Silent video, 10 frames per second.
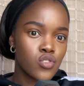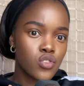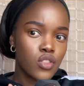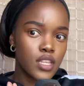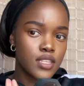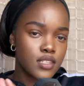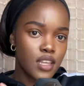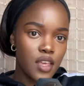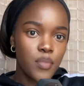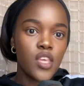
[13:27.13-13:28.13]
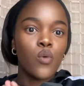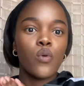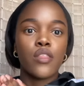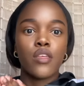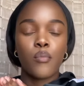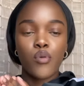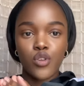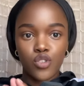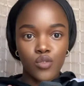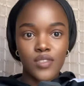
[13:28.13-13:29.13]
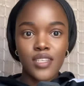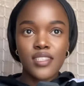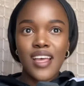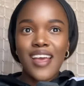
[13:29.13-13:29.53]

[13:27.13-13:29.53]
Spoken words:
EP with her producers